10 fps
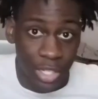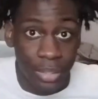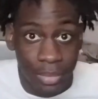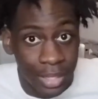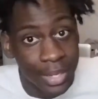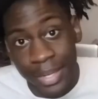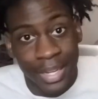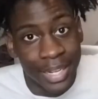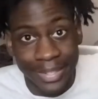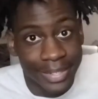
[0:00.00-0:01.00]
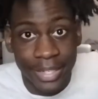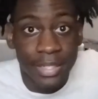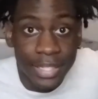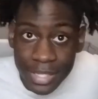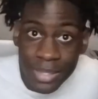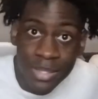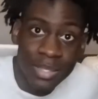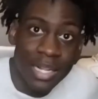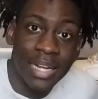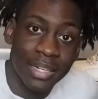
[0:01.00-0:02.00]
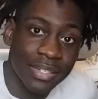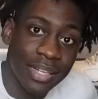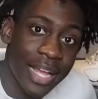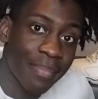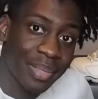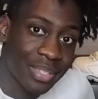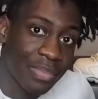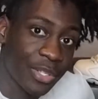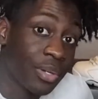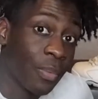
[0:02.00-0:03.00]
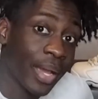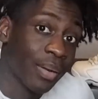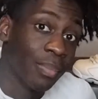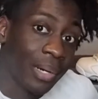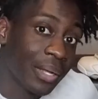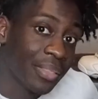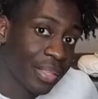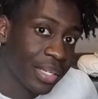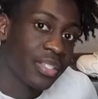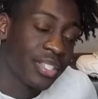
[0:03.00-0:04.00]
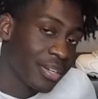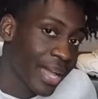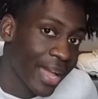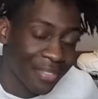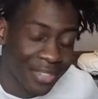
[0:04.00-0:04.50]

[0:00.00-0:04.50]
know this is not gonna have be something you could wait a month and still have